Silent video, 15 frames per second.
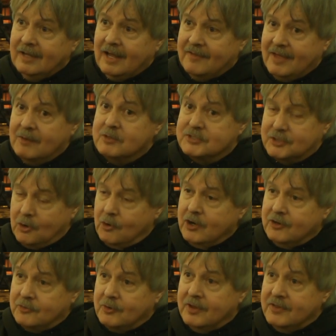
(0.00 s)
I think it was
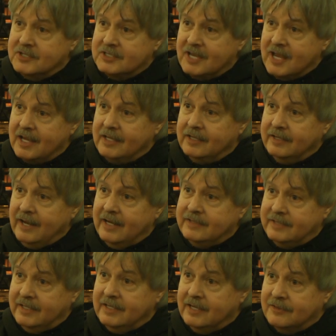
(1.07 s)
33 the second and
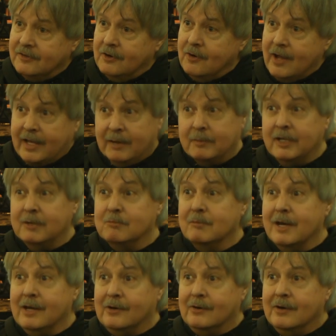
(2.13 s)
18 the third. I kept getting
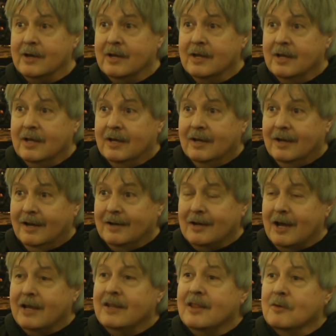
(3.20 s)
better. In
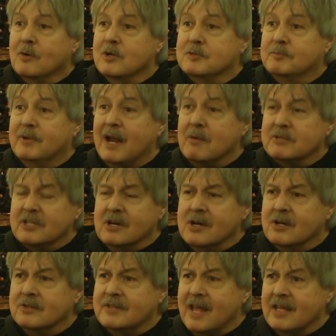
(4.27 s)
other words, but I was
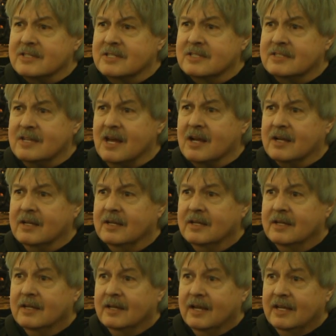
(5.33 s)
100,000 stuck
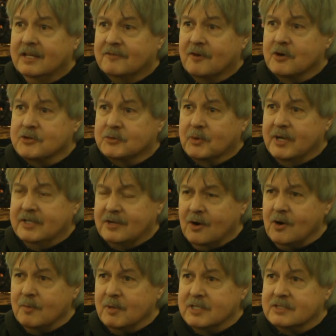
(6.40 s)
in the first 3
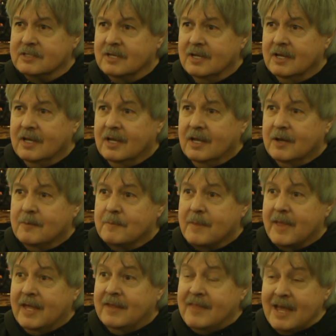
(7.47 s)
tournaments.
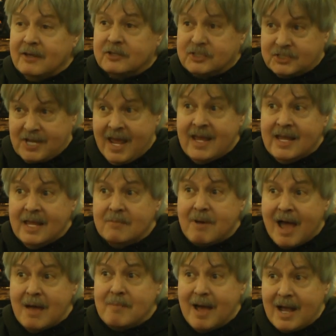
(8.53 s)
That's taking
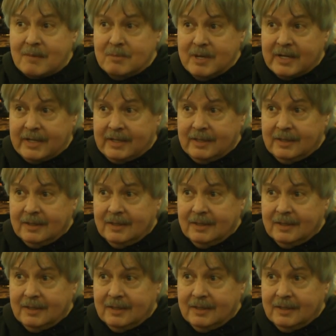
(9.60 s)
buyback money.